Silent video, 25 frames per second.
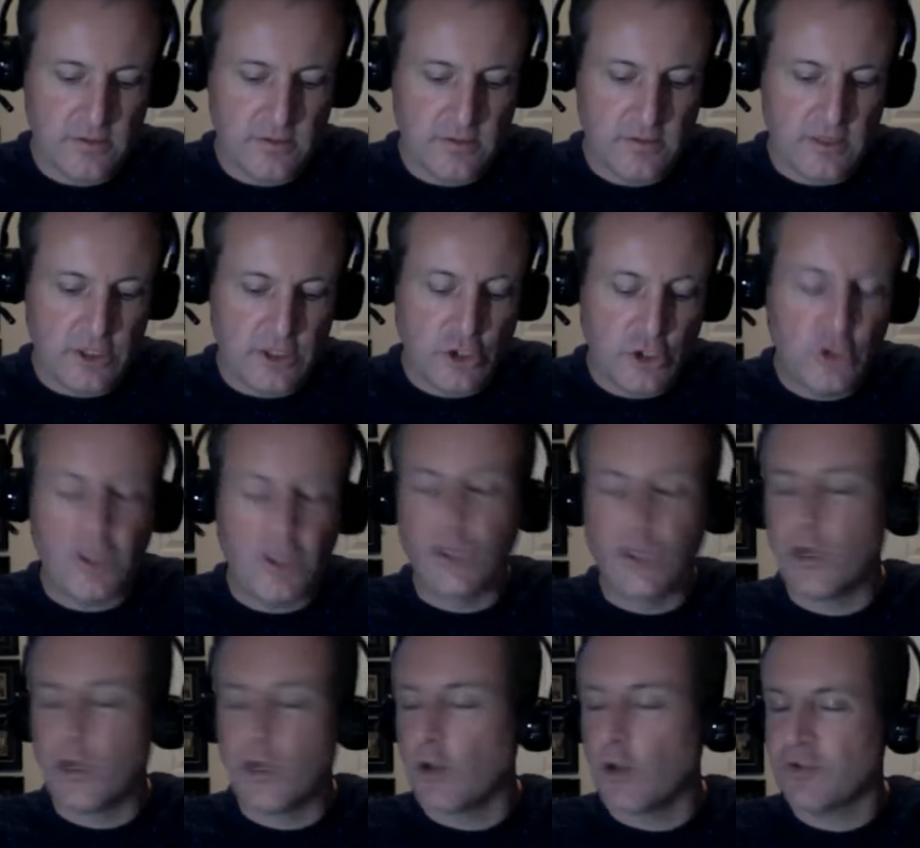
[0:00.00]
you could
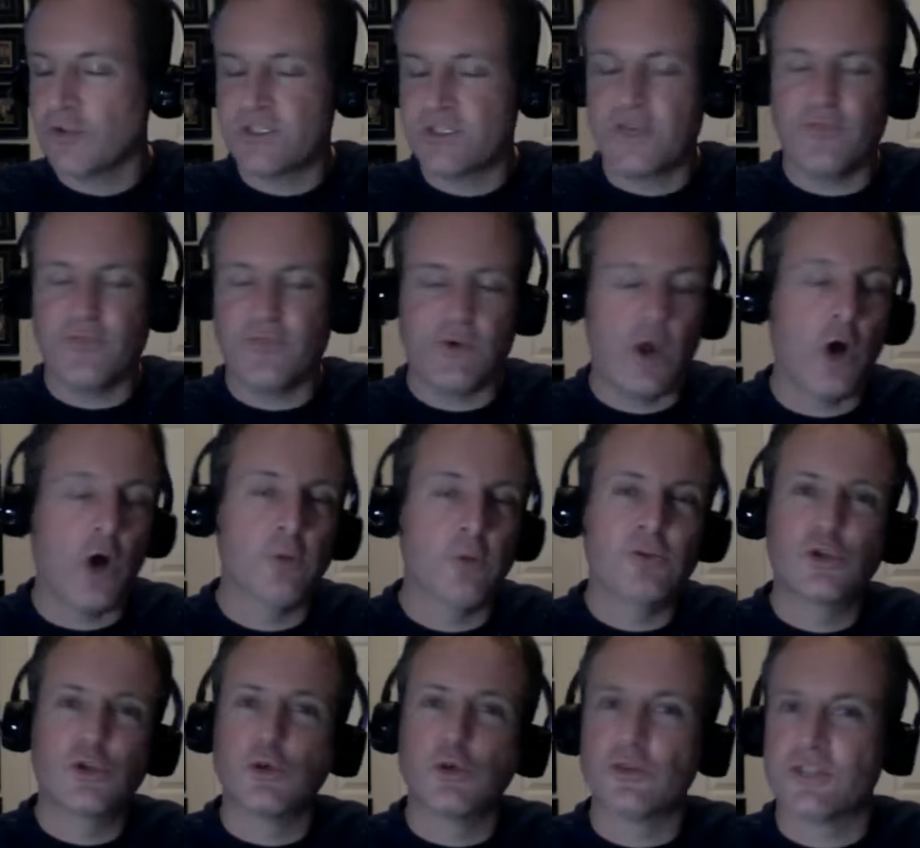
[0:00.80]
go to different
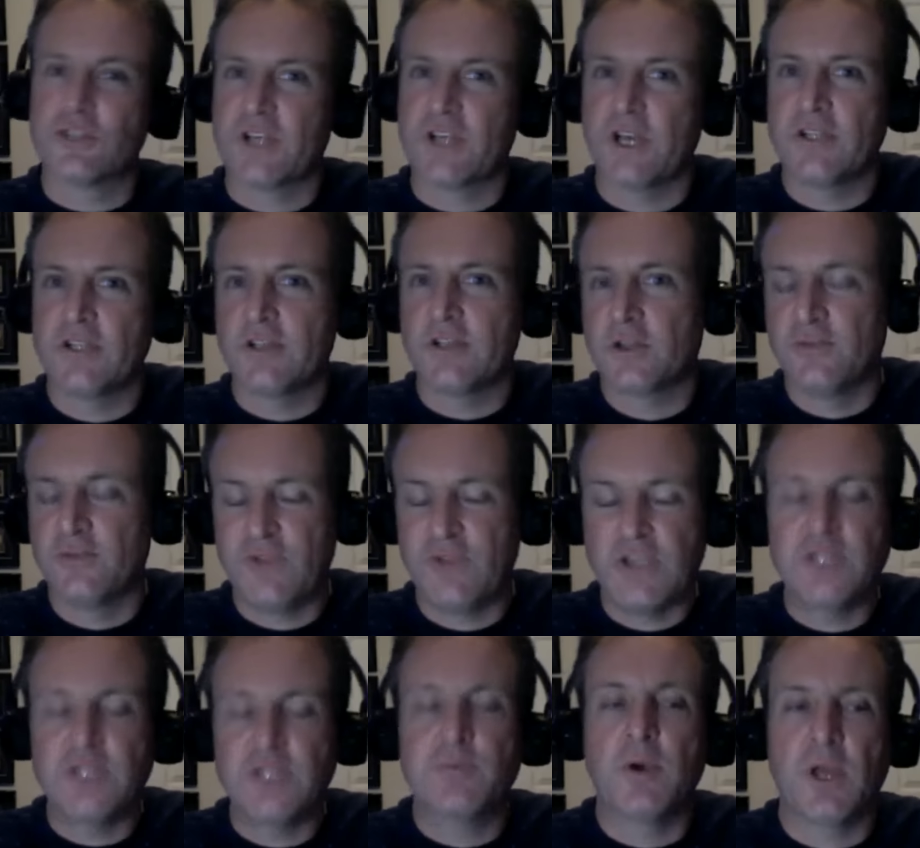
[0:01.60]
homeschool sites on
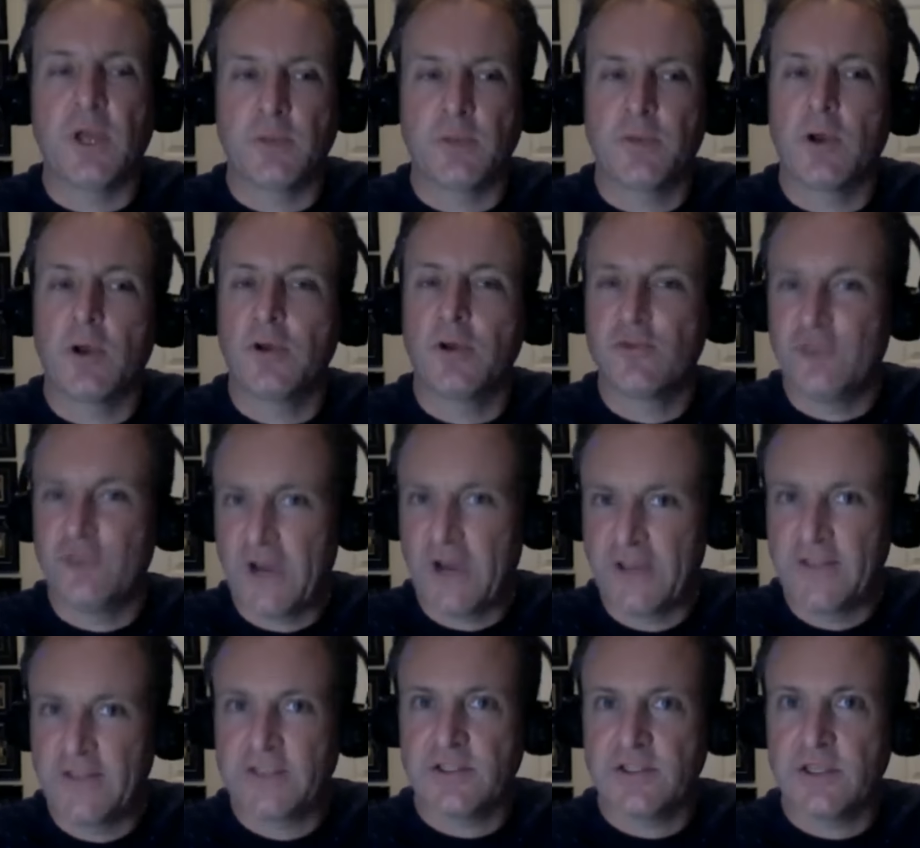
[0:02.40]
Facebook and probably
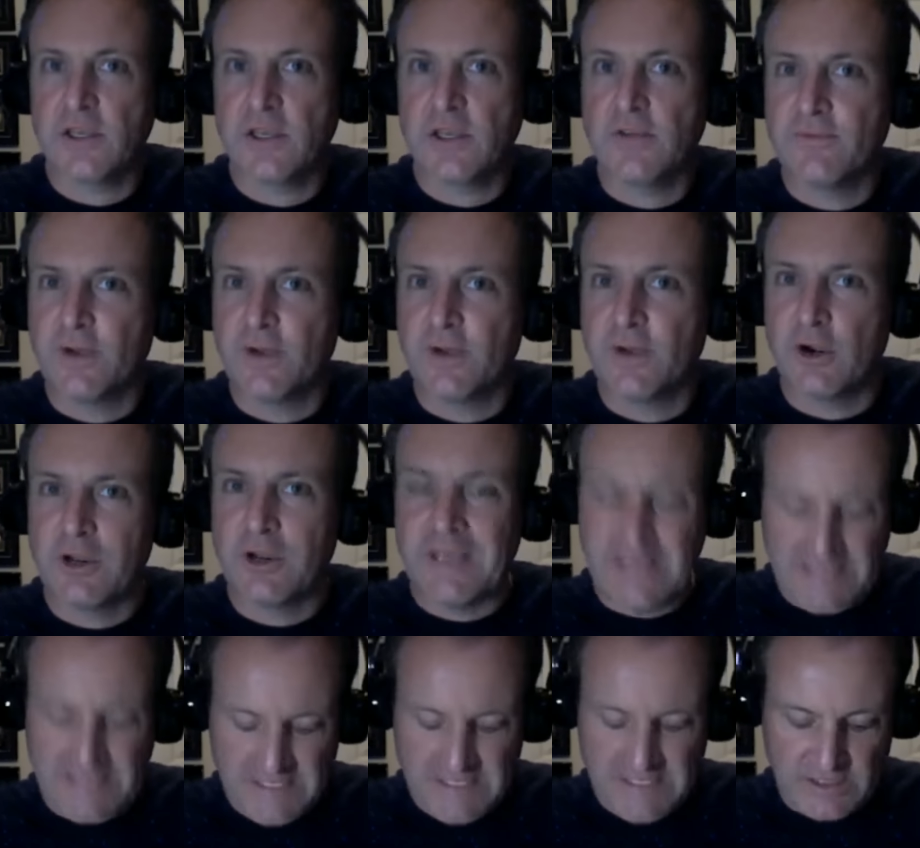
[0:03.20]
find this link very
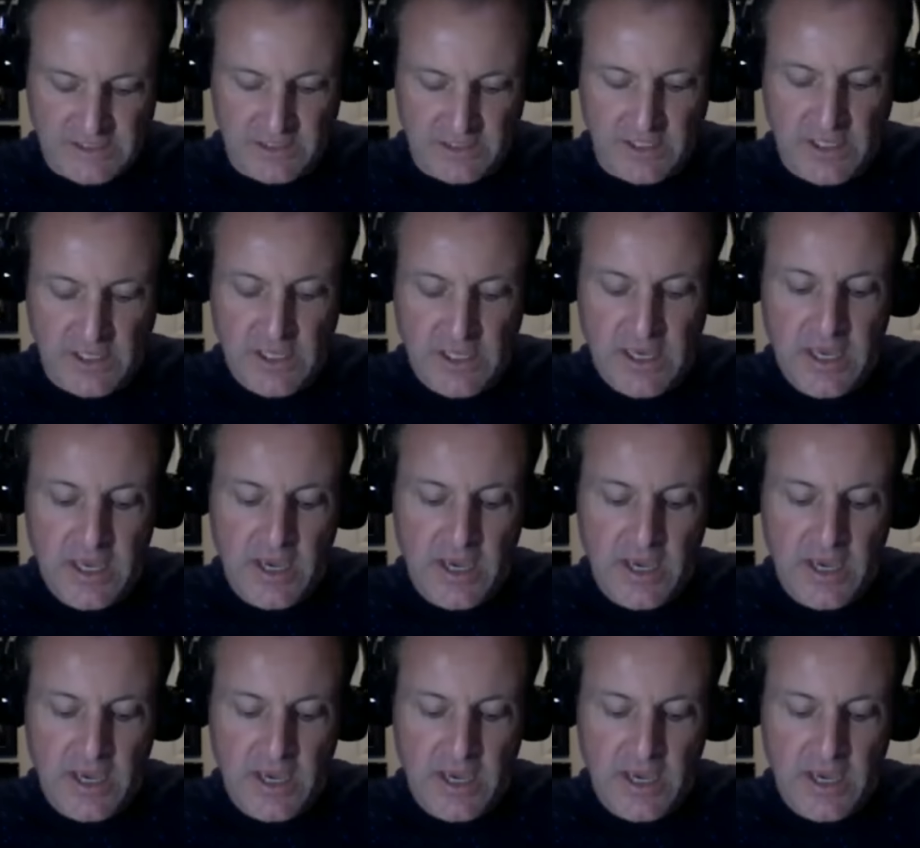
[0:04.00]
easily.